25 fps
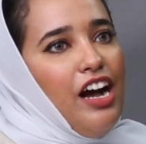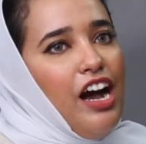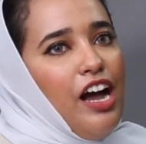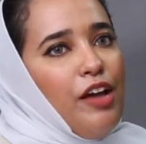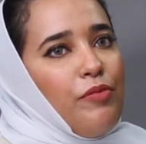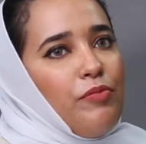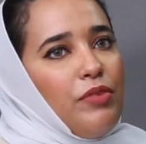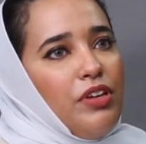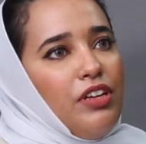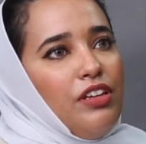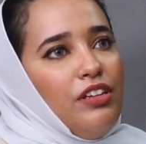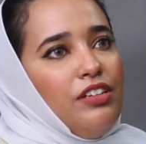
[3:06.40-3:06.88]

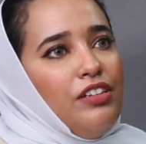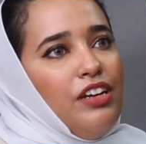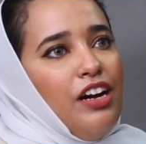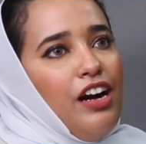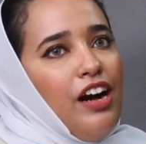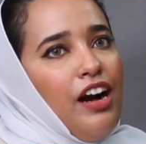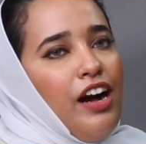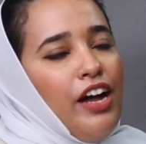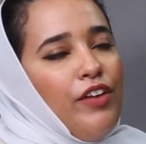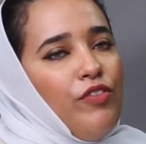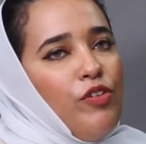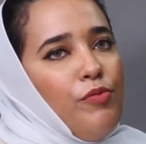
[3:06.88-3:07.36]
I mean,
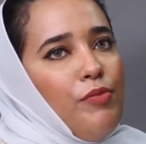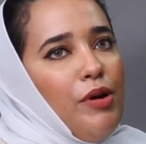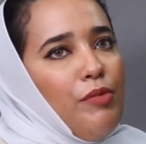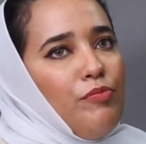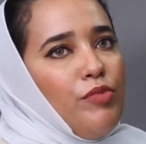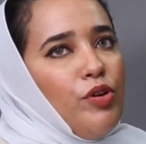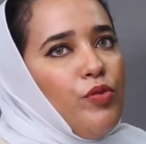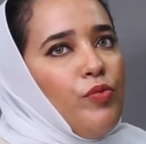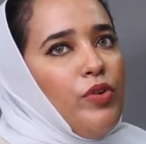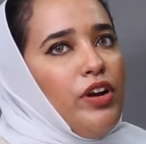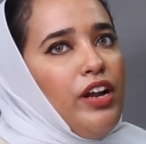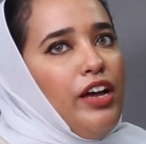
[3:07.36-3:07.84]
I
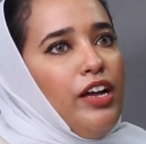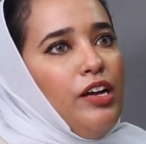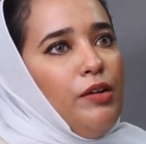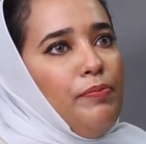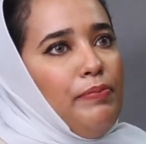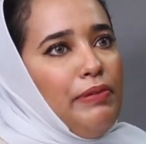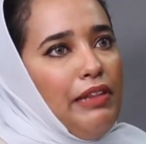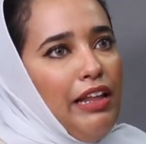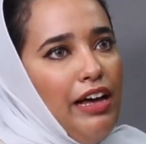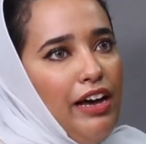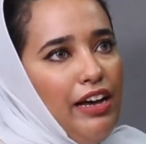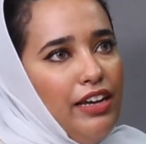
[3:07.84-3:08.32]
remember when I
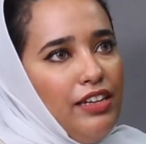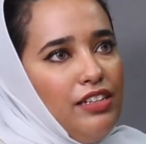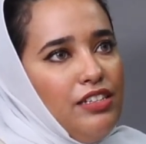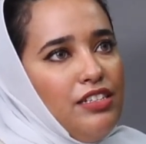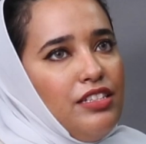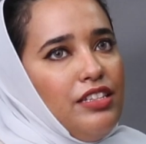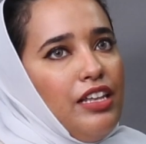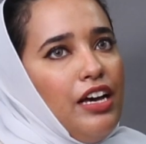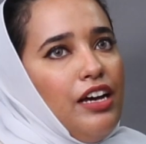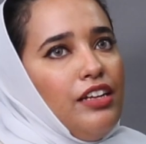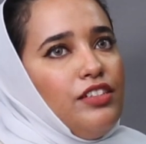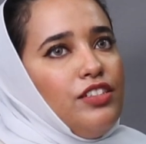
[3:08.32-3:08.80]

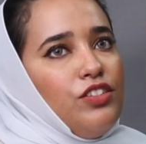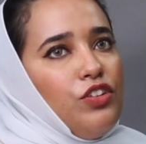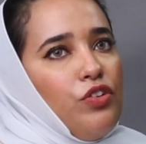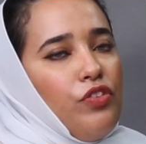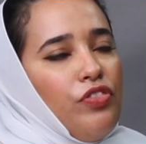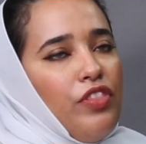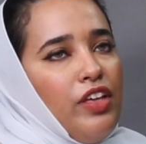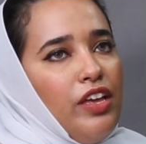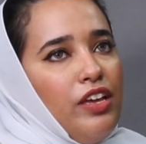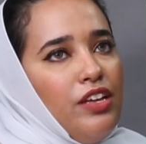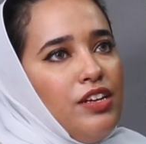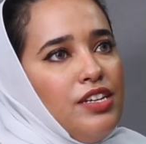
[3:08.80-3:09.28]
applied that
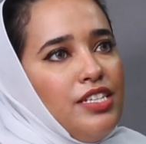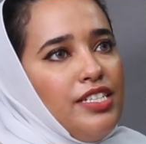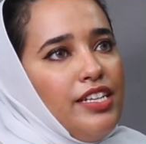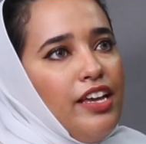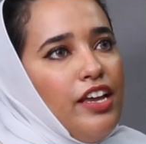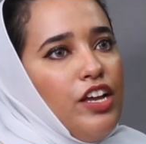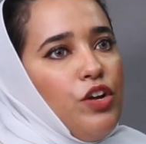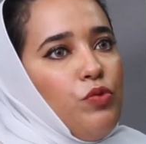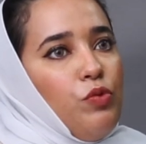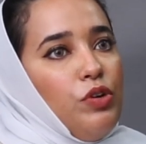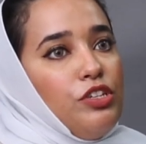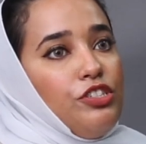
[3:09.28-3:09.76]
the
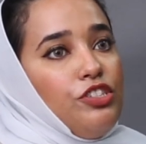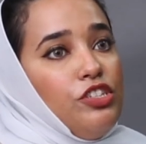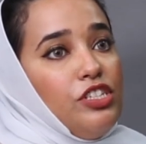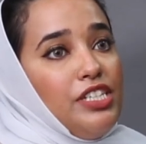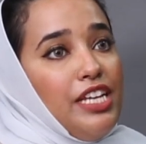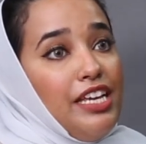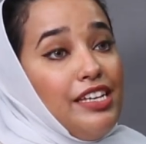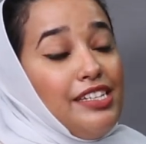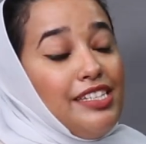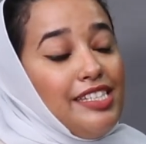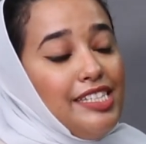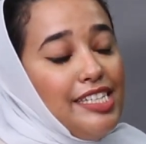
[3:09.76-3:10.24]
intake was to
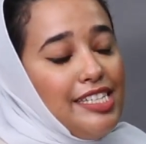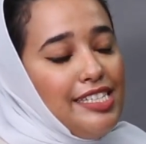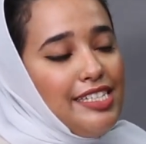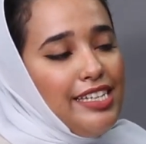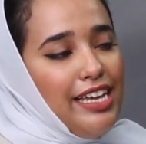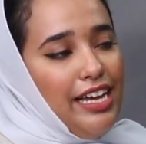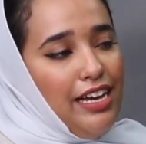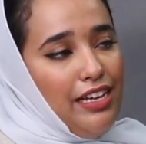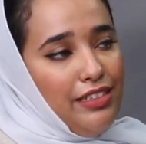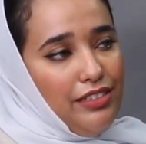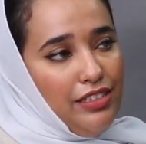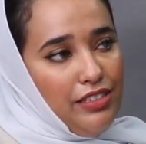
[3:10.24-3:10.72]
take six
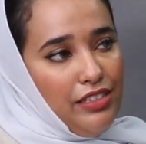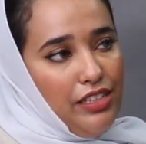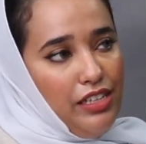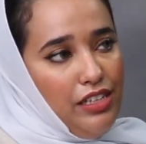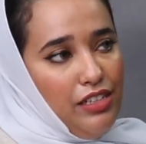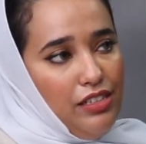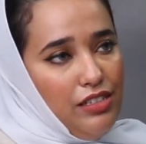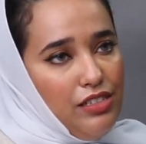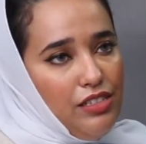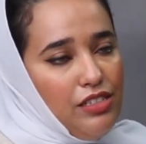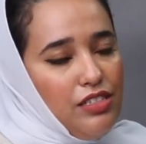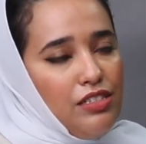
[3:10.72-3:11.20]

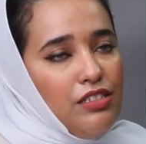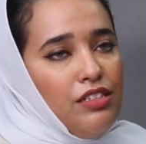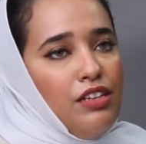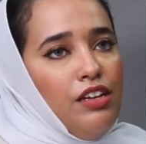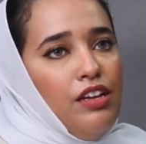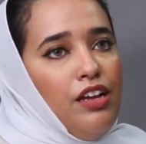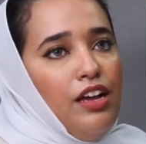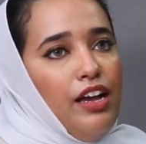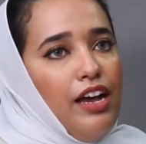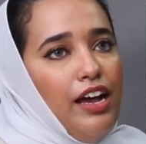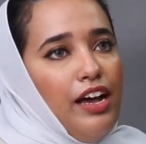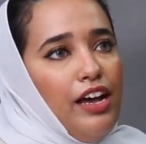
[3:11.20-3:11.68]
candidates,
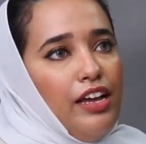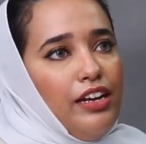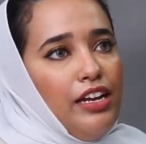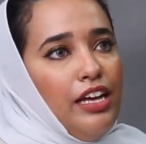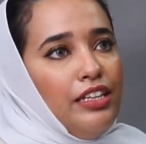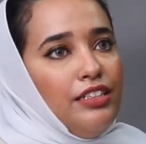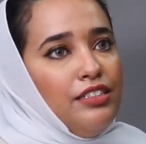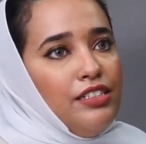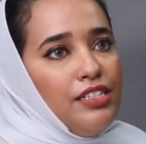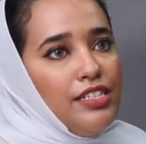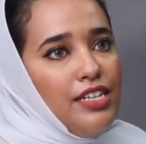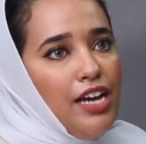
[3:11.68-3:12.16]
and
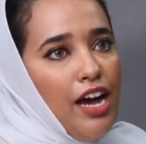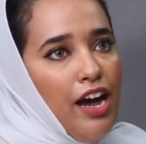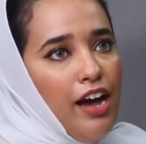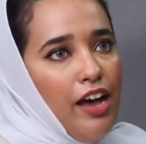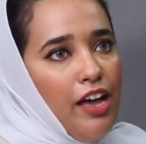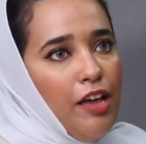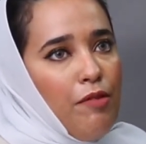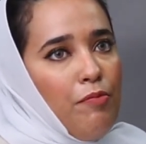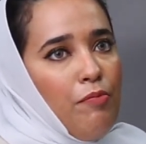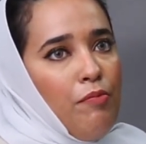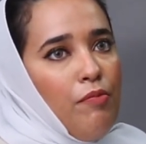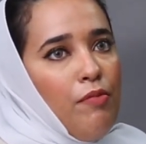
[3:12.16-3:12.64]
at the
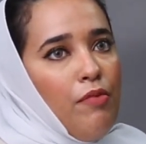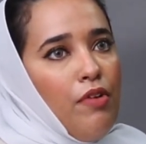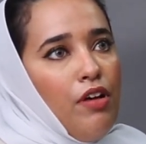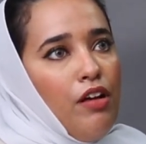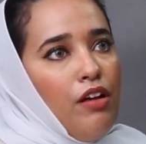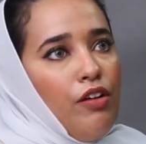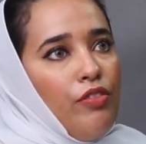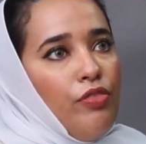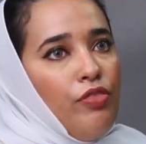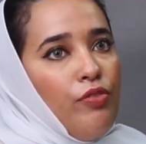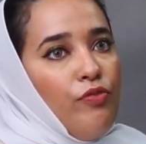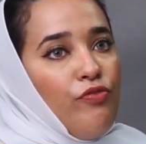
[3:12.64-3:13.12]
time,
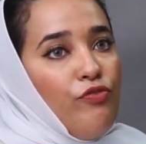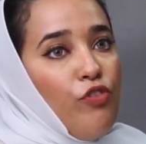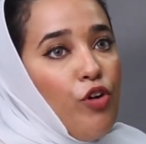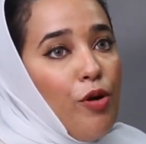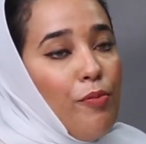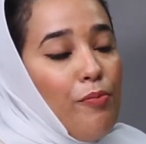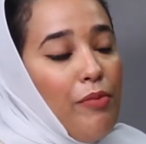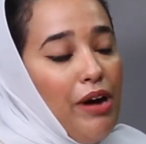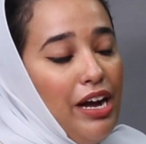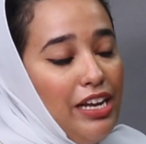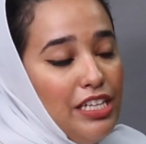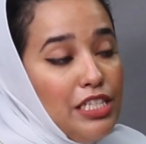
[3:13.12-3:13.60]

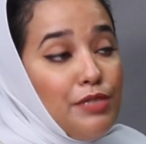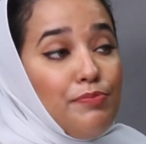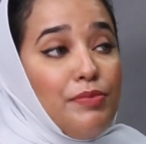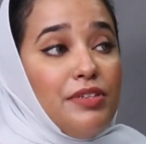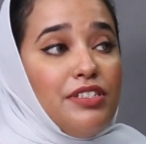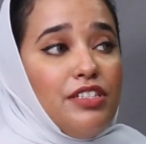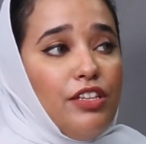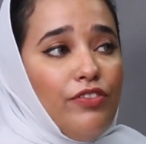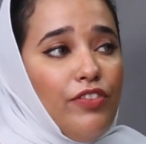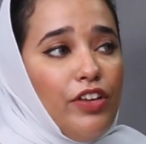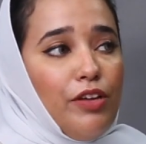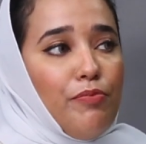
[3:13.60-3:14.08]
for my
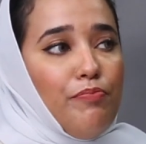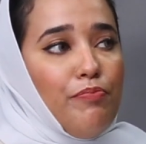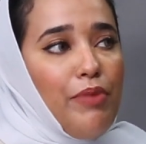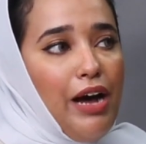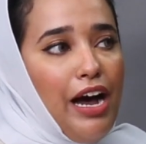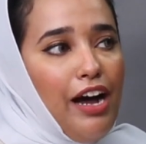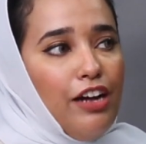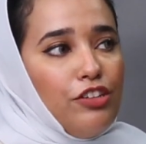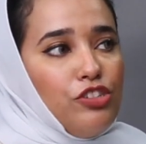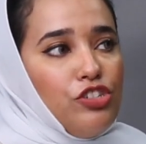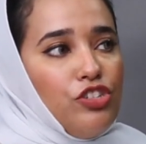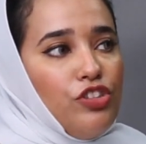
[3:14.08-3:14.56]
specific
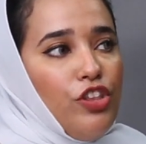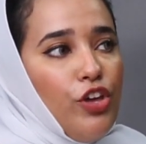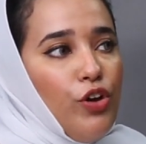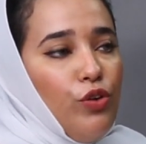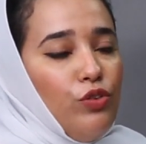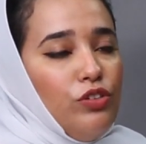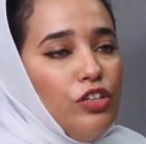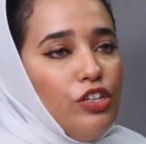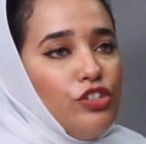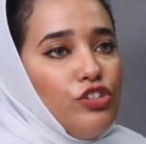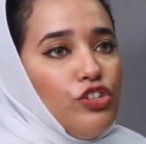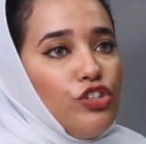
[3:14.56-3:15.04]
batch, they
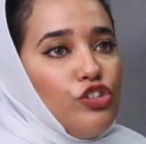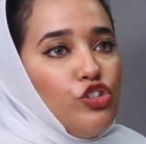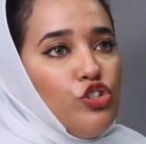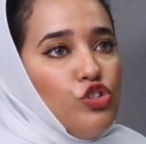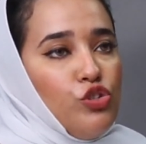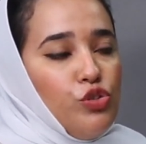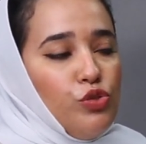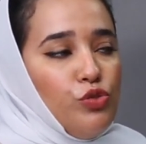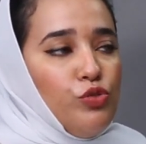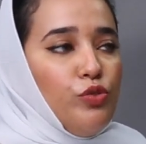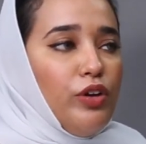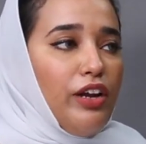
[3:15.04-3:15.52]
only took
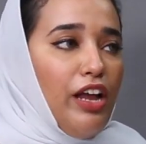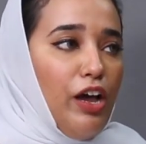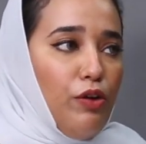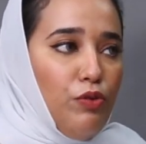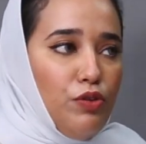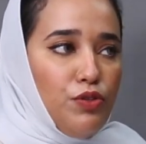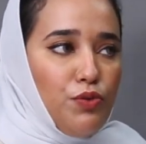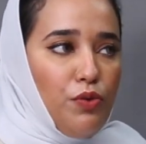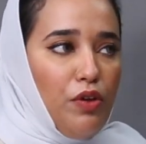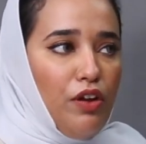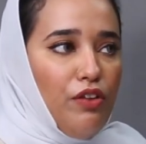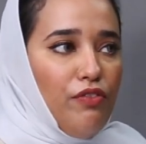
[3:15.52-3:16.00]
two, and I
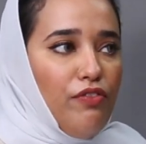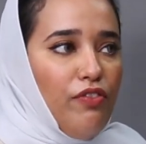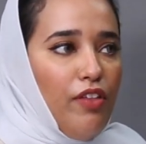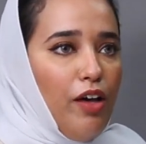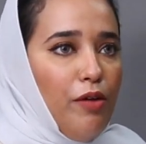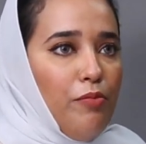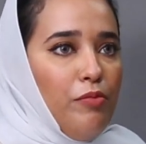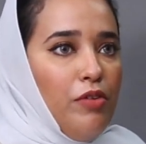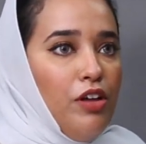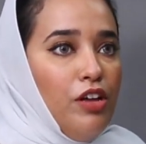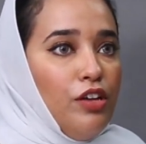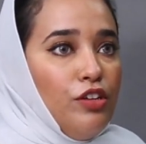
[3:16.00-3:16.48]
was one of
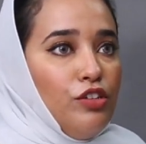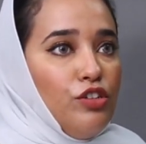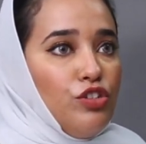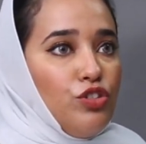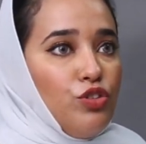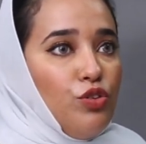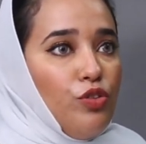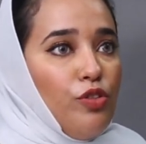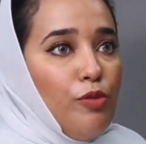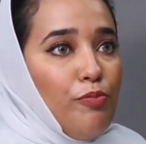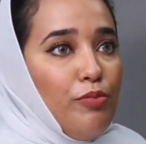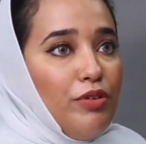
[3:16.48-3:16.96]
them.
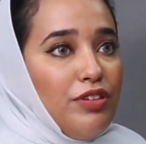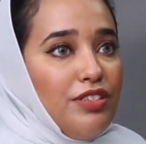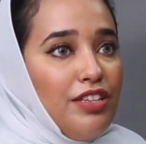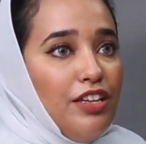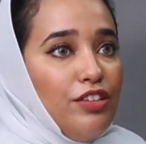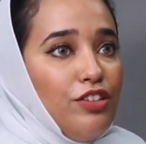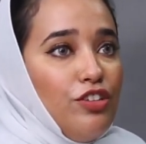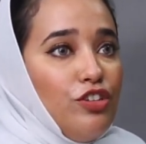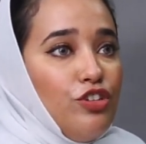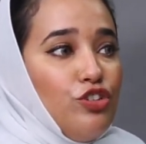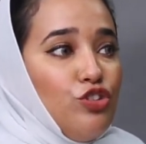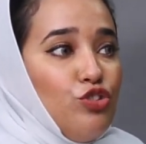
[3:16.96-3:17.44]
So the
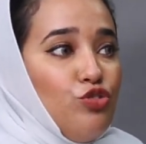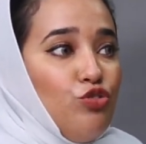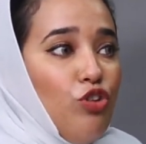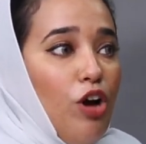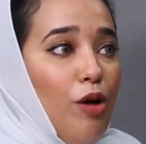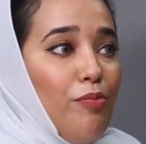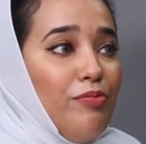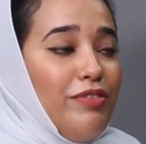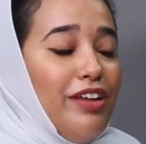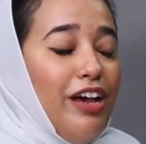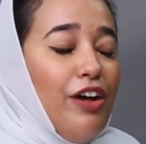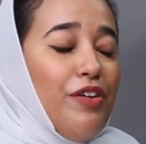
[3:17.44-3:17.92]
percentage
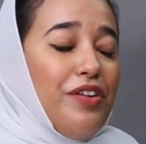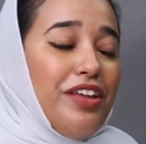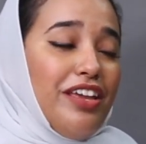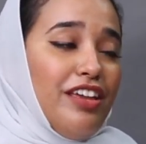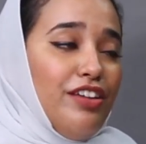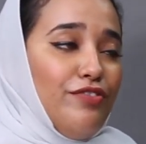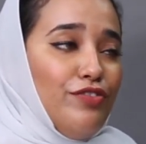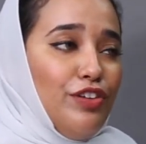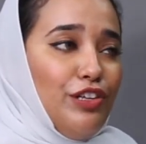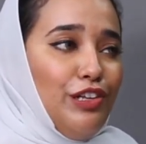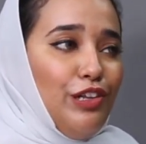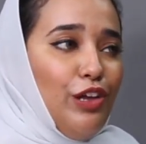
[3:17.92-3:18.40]
dropped down
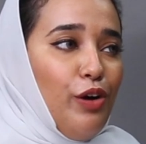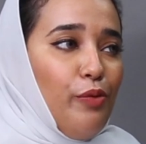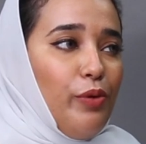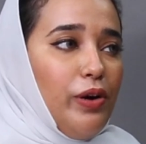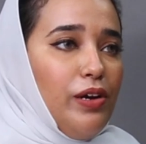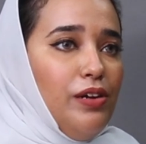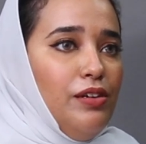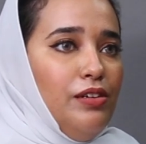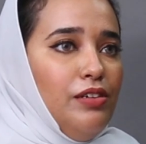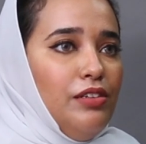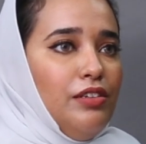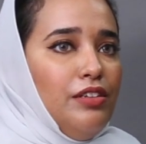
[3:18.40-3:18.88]
even
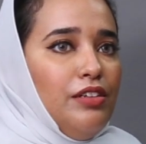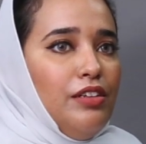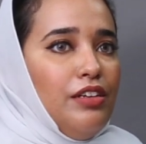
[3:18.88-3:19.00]
lower.